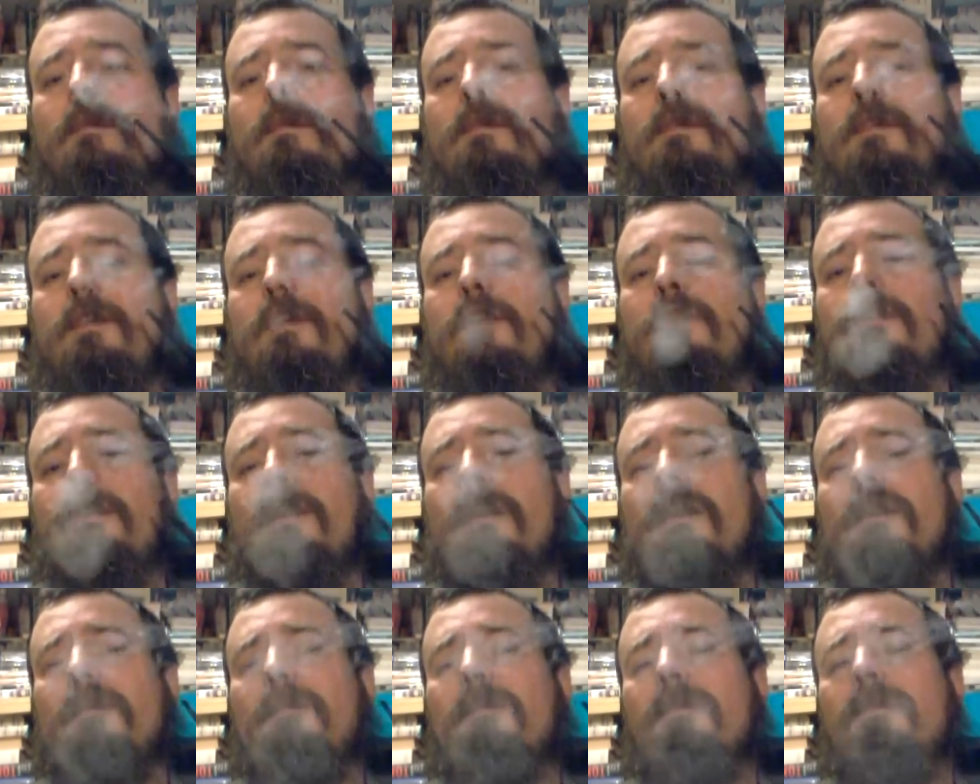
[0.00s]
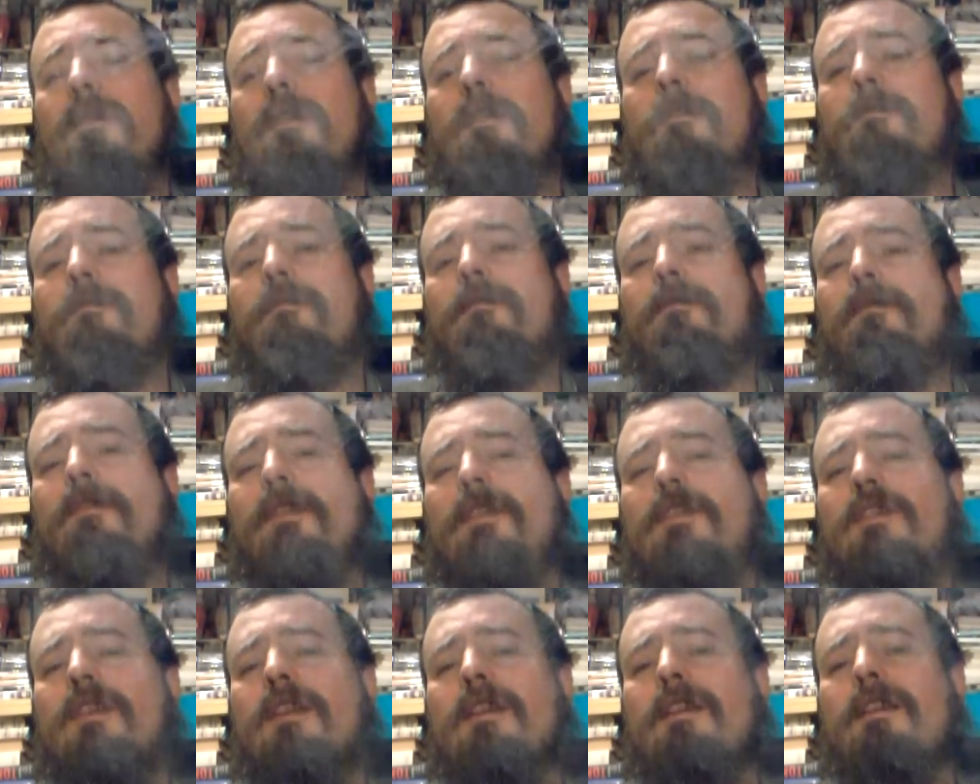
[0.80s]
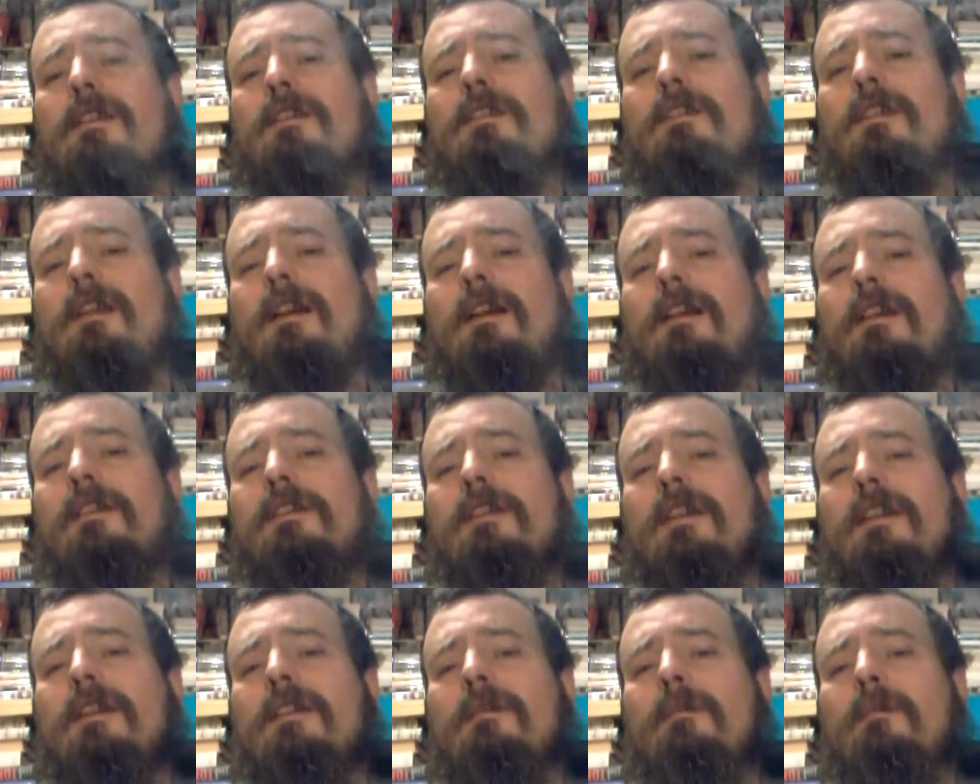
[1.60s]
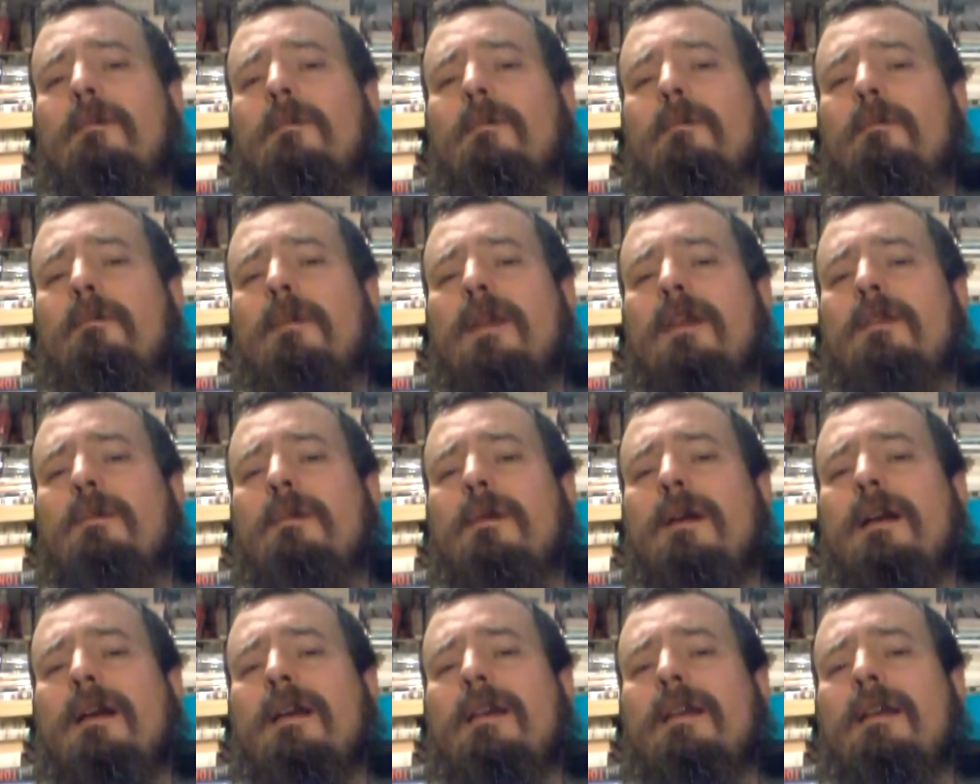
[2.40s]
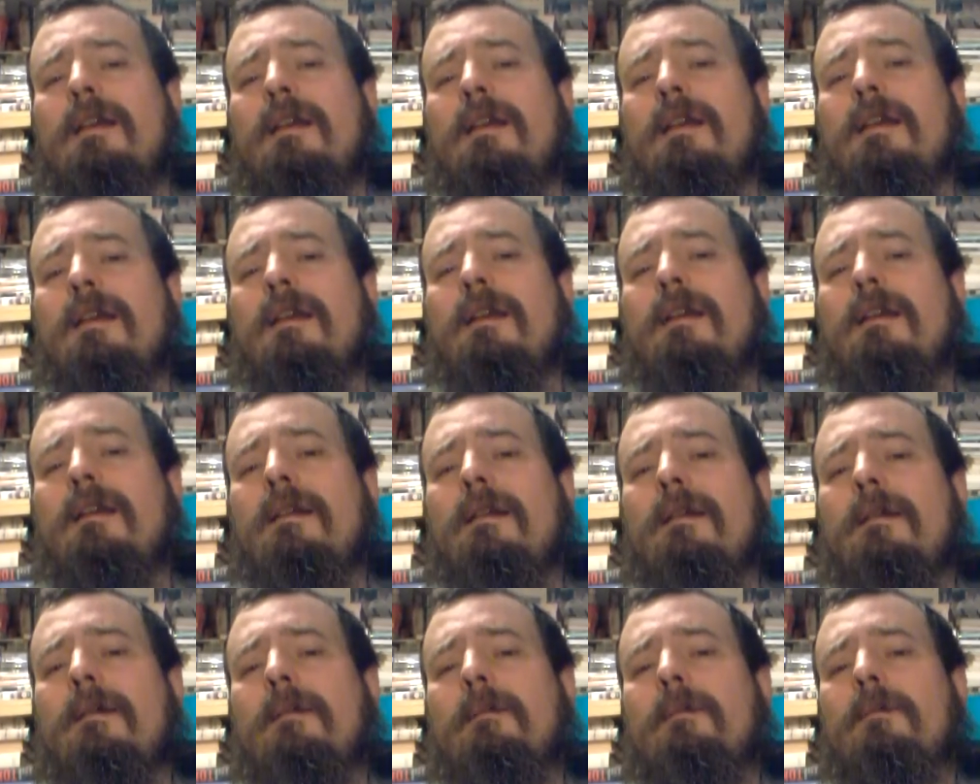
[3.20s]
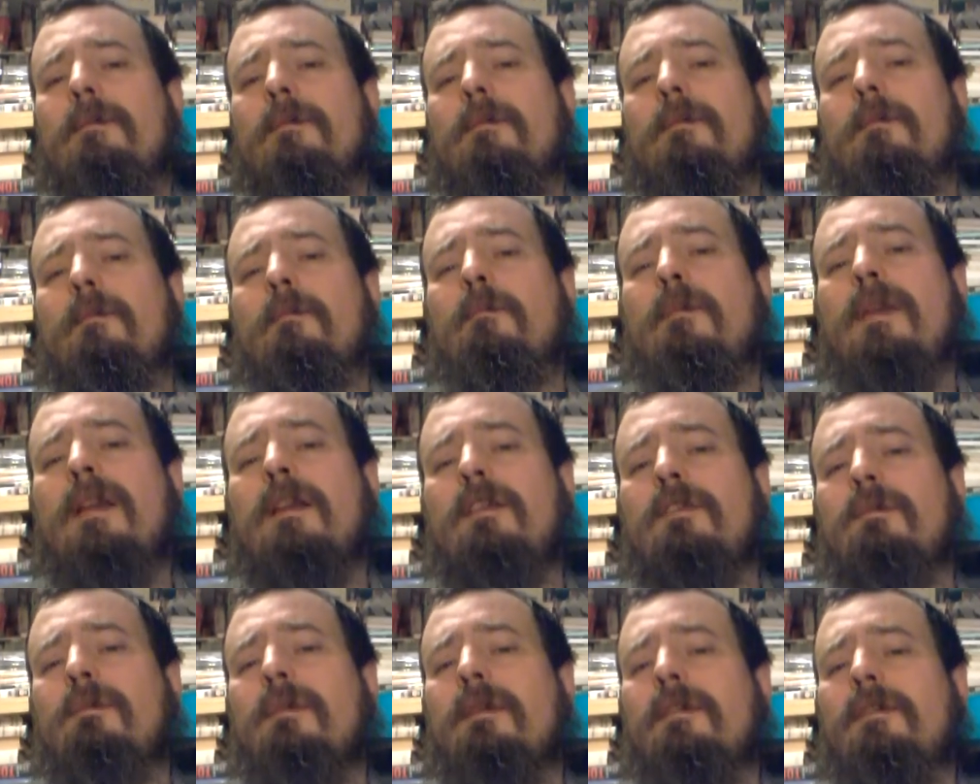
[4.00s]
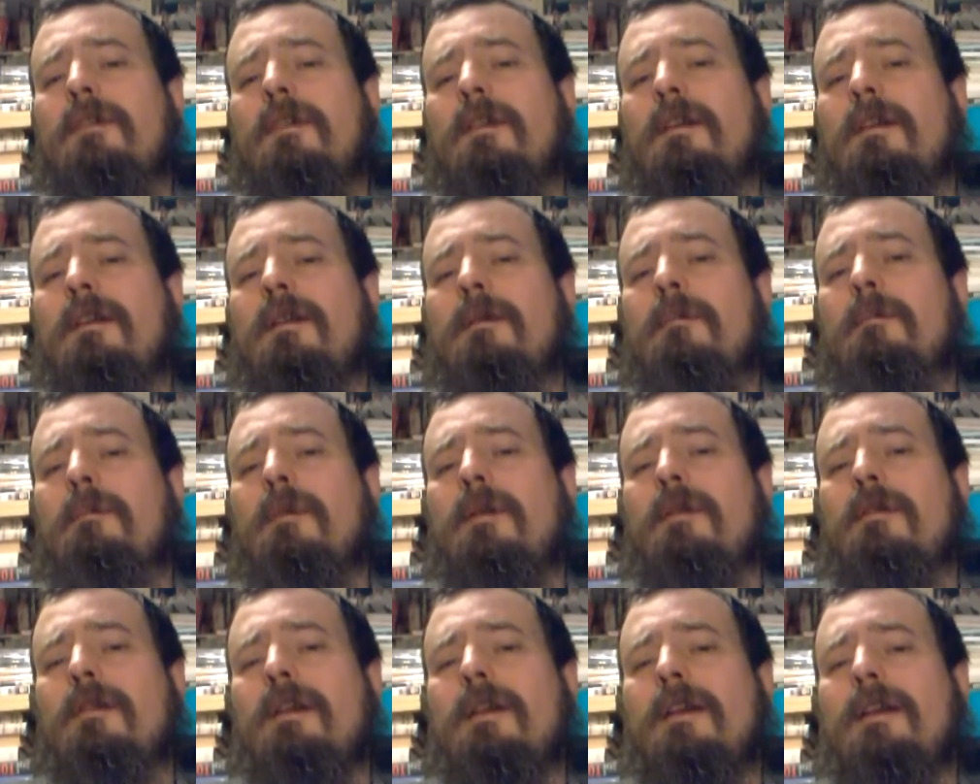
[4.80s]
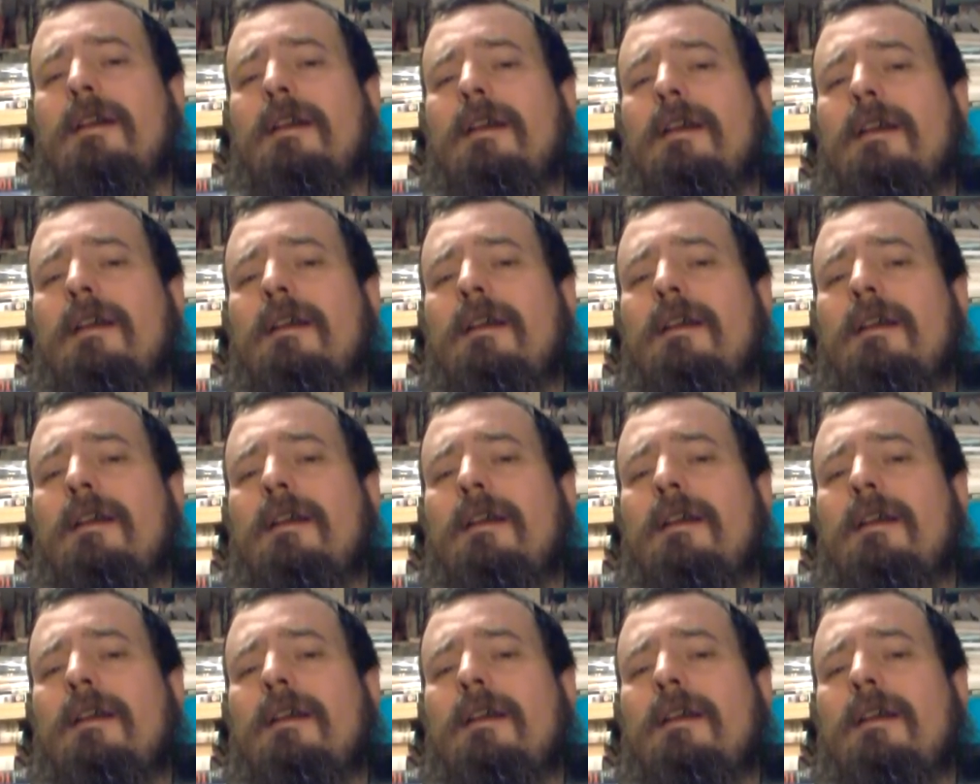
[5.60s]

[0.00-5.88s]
you get the Virginias, like I said, midway, mixed with the perique.